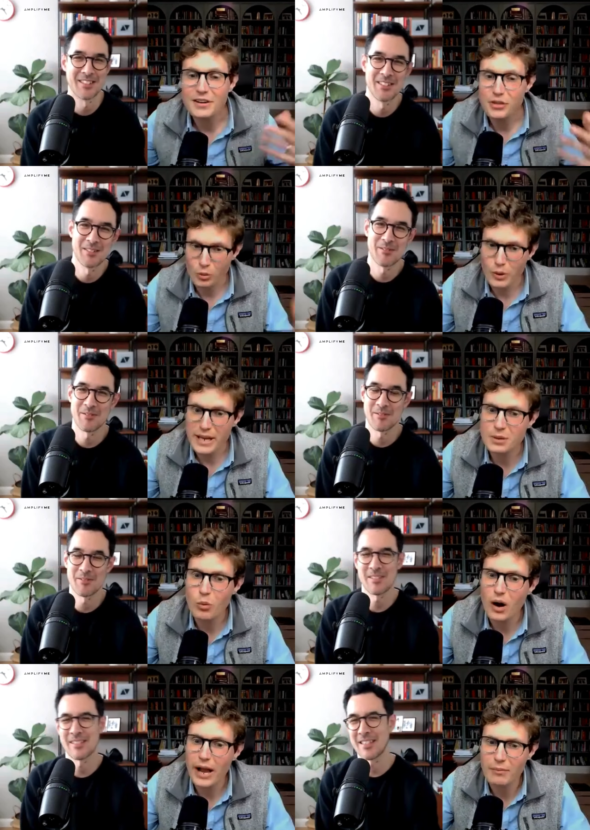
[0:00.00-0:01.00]
Speaker 1: And the
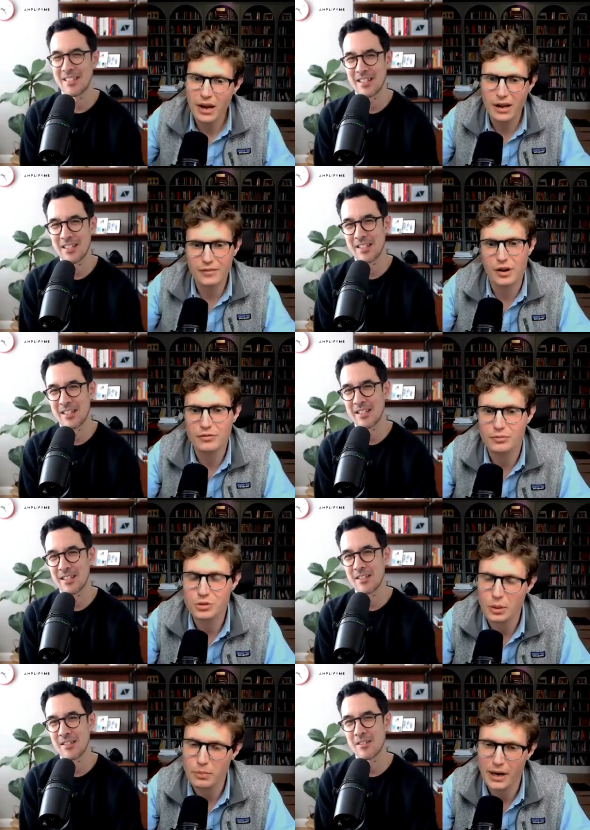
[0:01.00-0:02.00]
reason why it might have gone
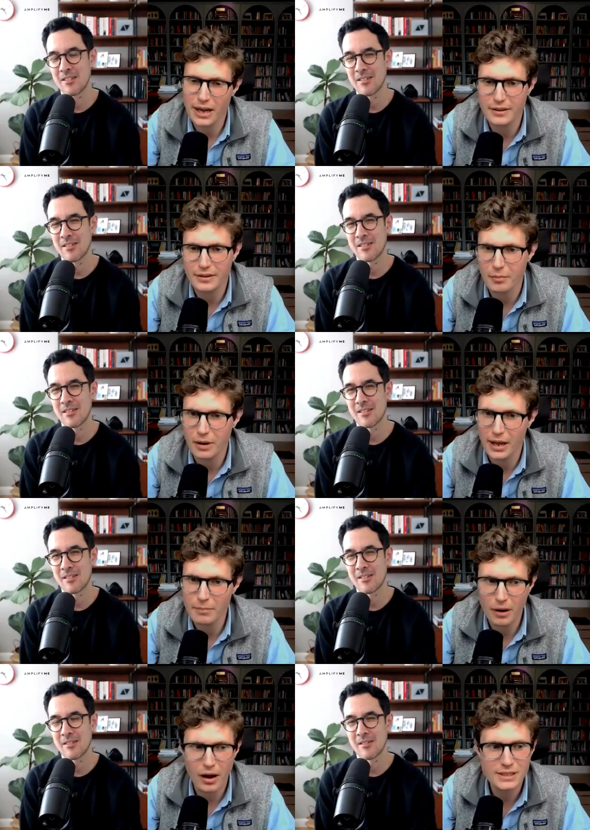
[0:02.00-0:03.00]
from triple A to double
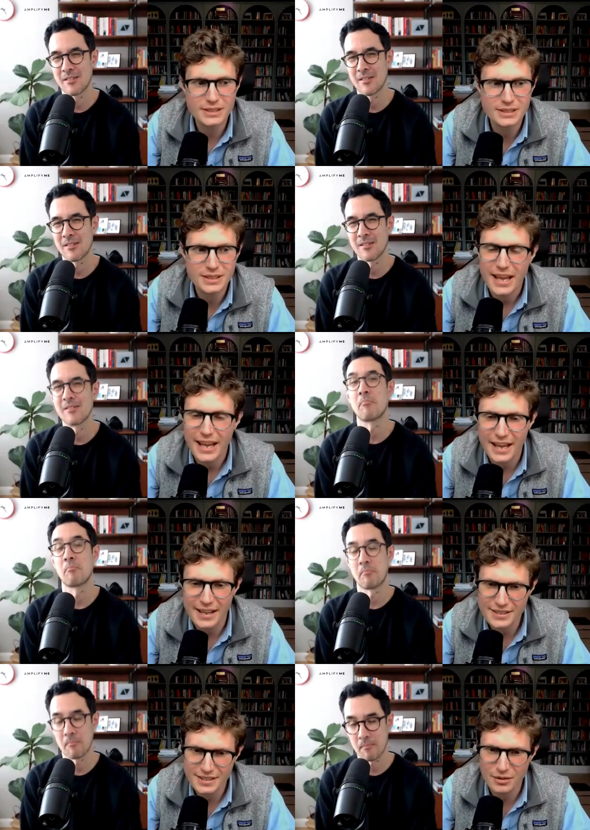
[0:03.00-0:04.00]
A plus
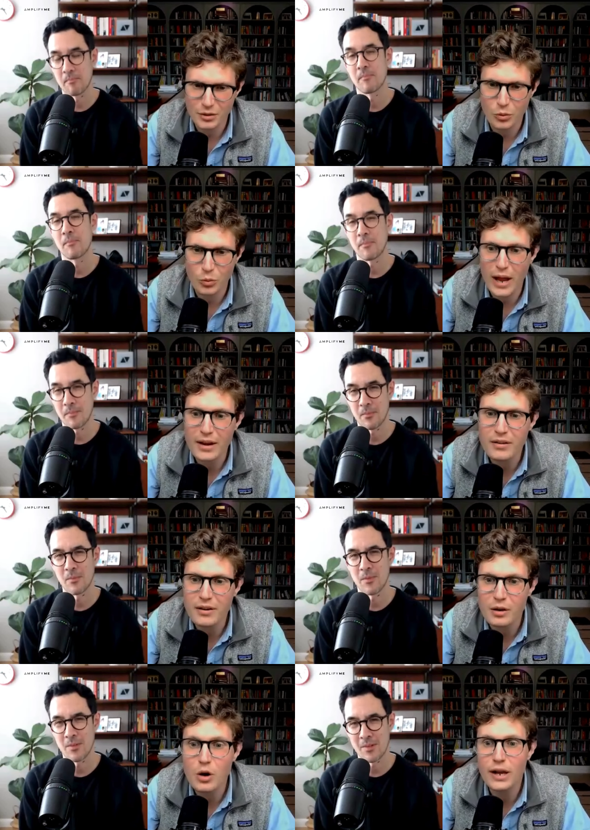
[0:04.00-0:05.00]
is
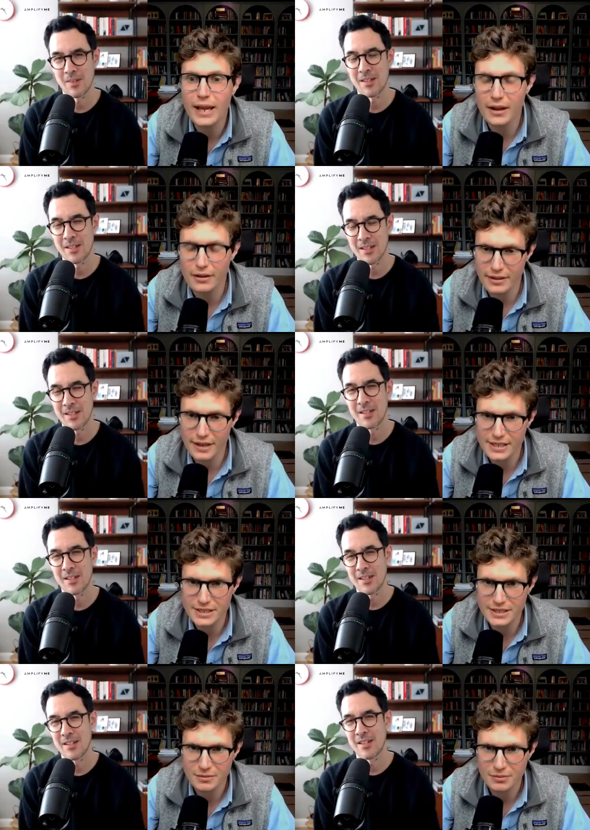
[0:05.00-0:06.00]
when looking at
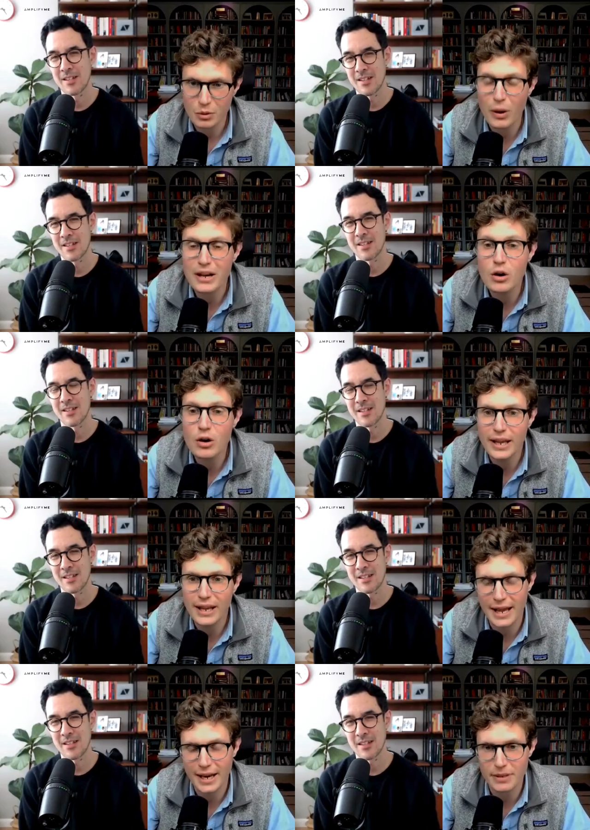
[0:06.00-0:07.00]
these when
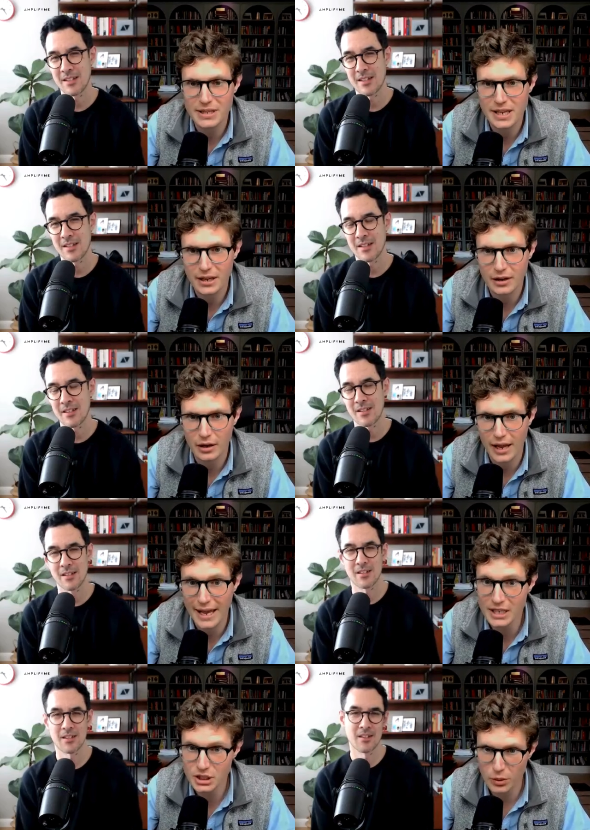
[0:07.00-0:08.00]
looking at a
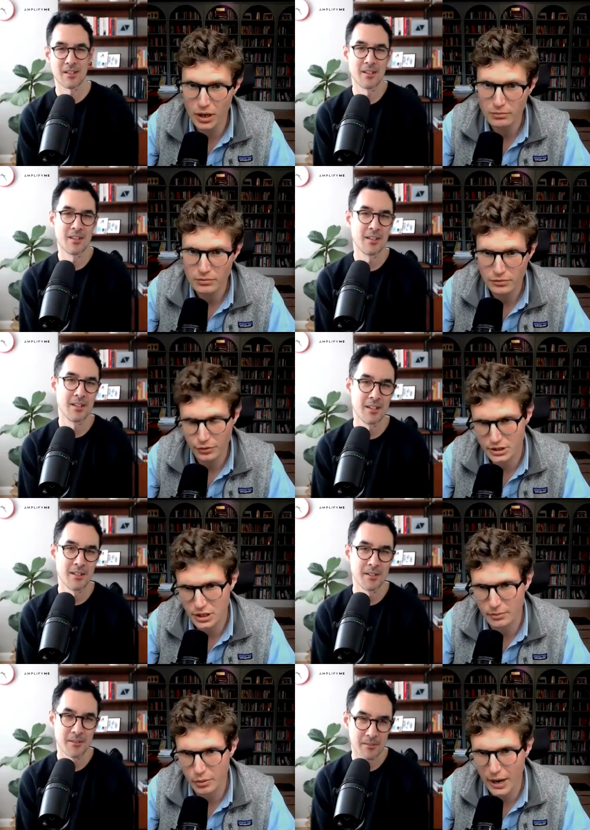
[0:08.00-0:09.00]
particular issuer, for
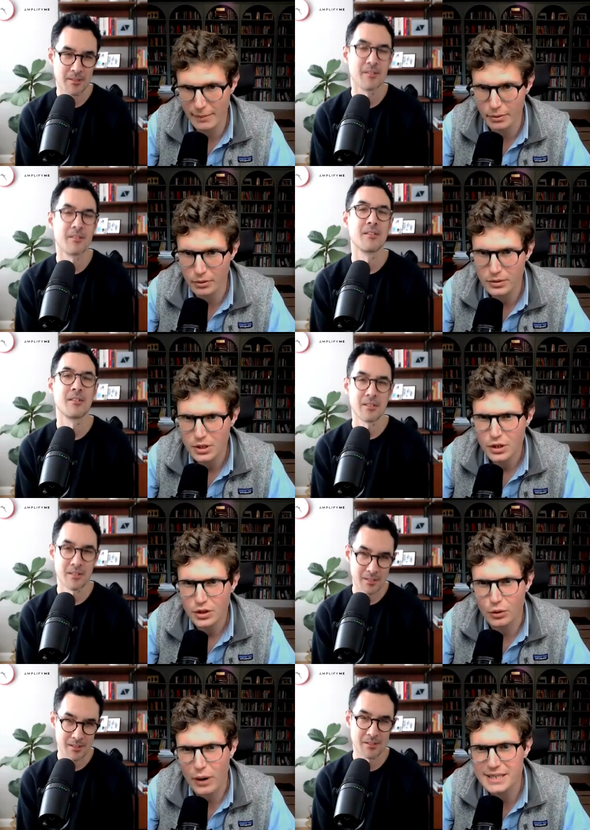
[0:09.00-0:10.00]
example, Apple,
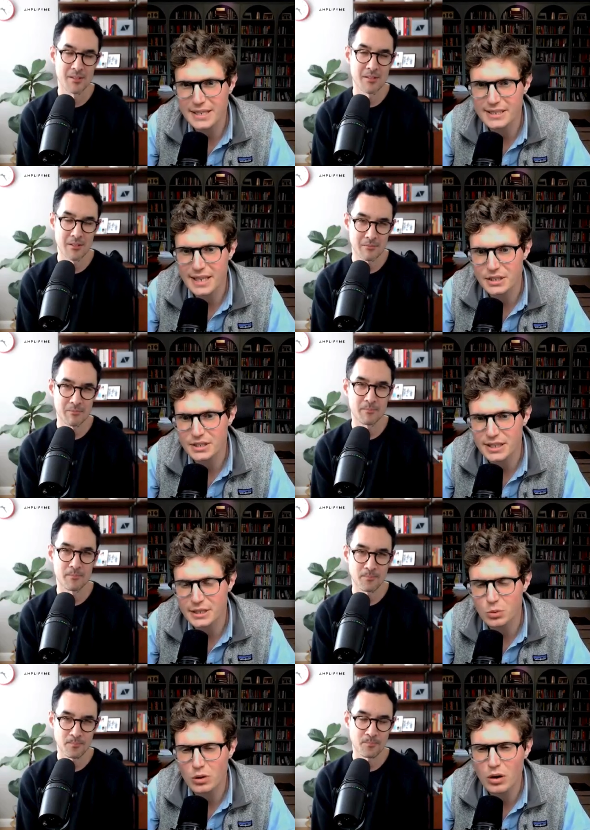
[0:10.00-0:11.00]
the ratings
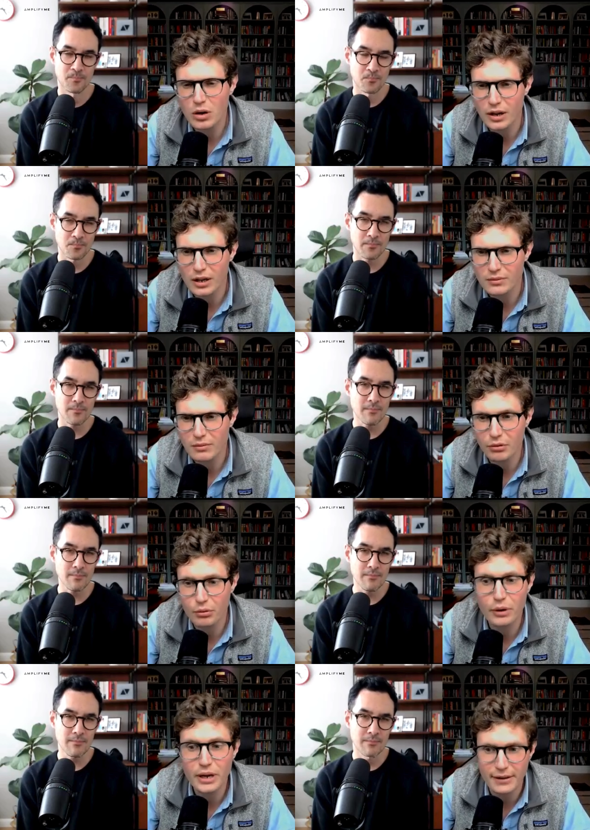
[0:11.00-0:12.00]
agencies will look at
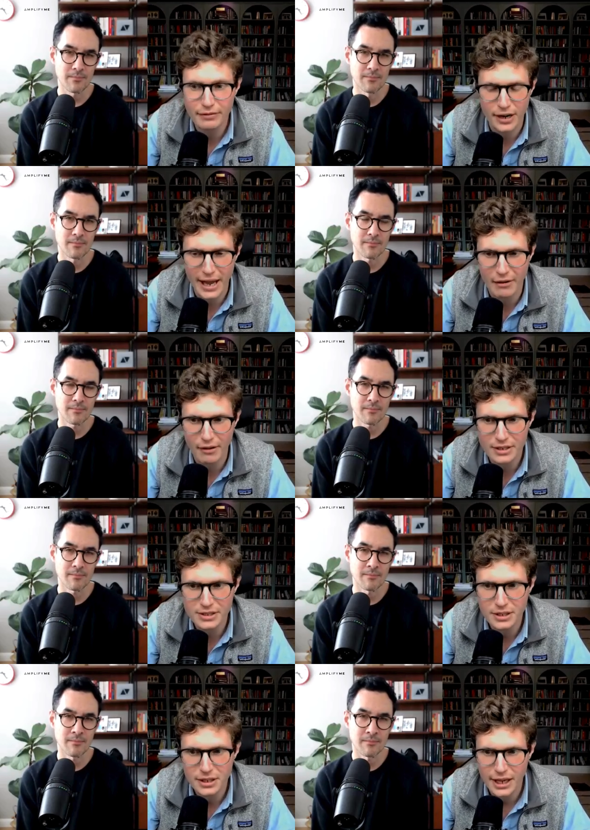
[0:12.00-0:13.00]
three different
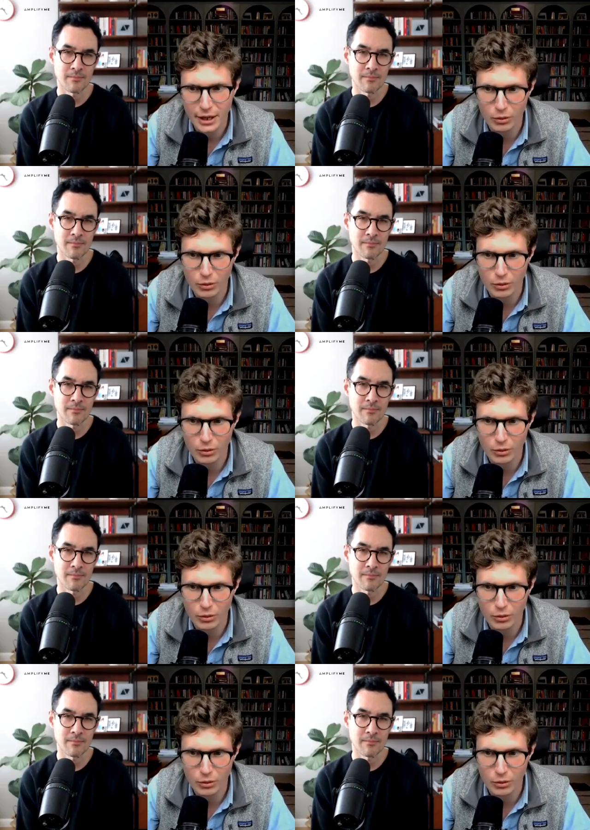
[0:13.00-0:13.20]
areas.